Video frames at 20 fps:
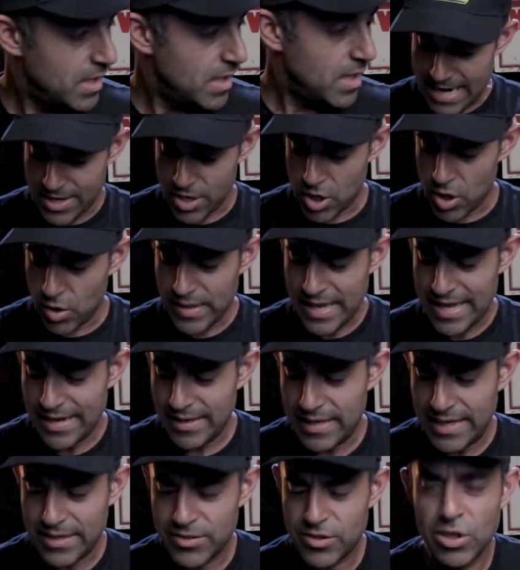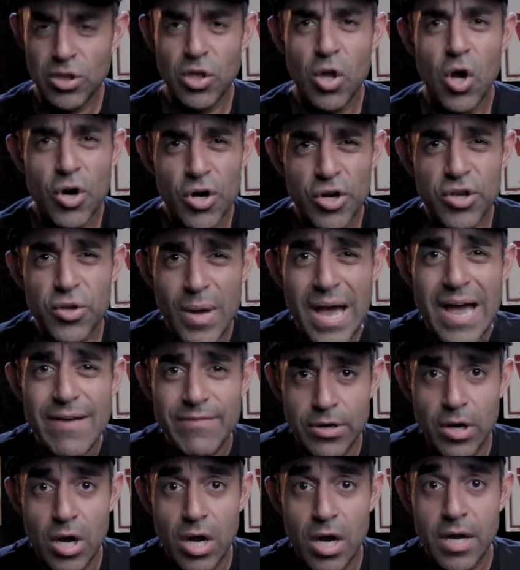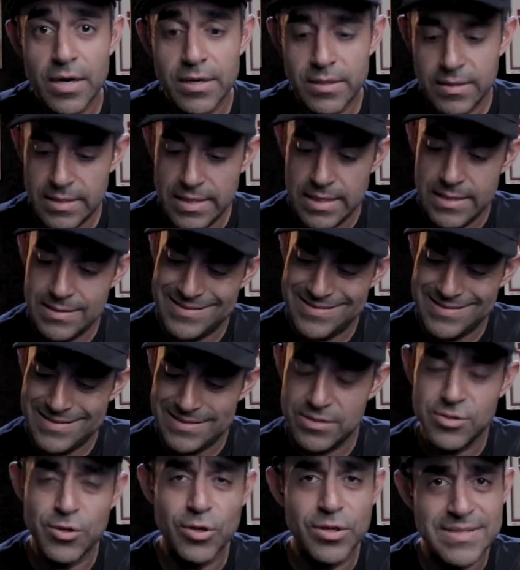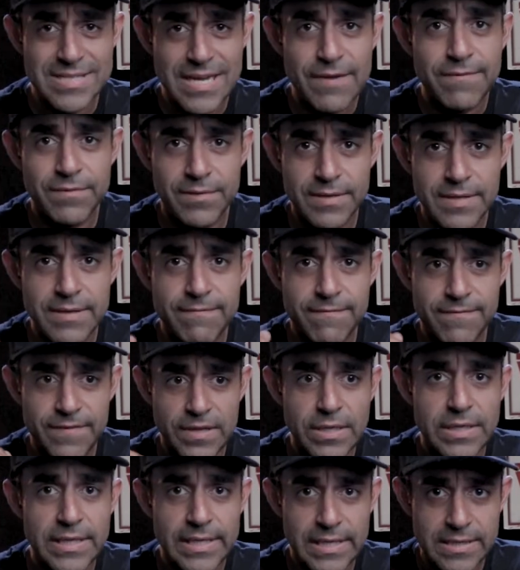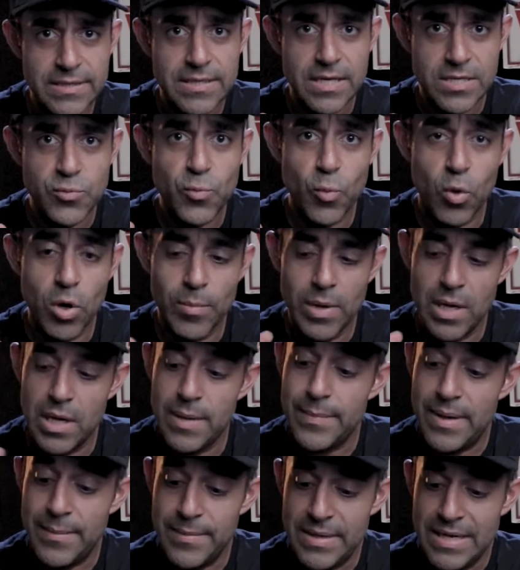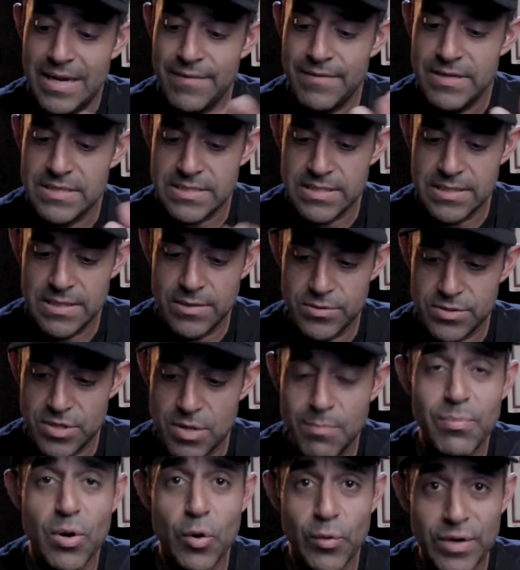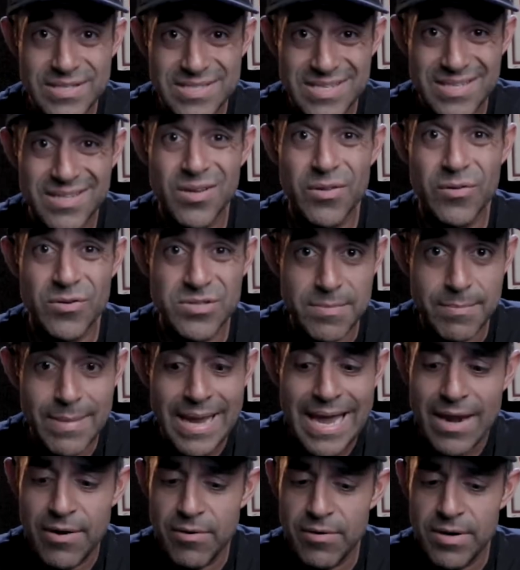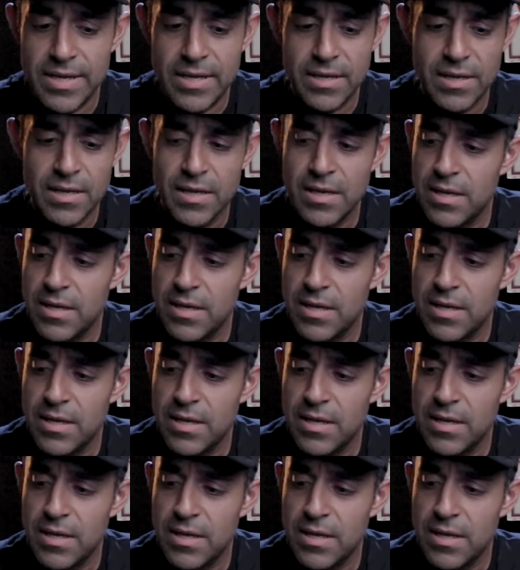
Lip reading: I know that like the longer you have it on, you could definitely feel it. It does warm up. I mean, obviously there's components in there. There's a battery.